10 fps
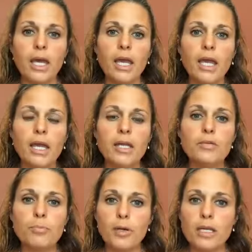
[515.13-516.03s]

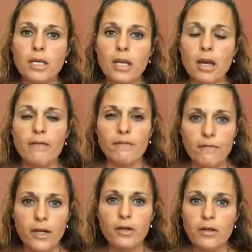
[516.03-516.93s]
and bringing a
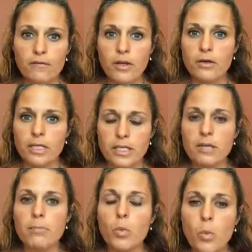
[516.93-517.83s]
very, very
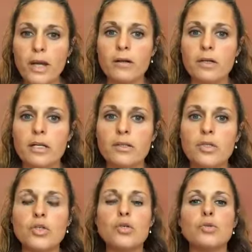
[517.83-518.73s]
deep awareness
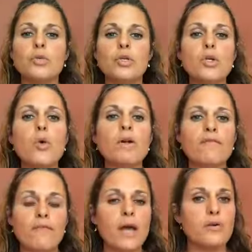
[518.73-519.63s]
to your
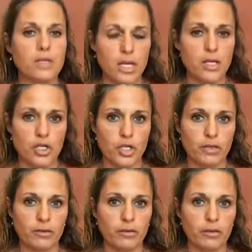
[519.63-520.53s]
foundation.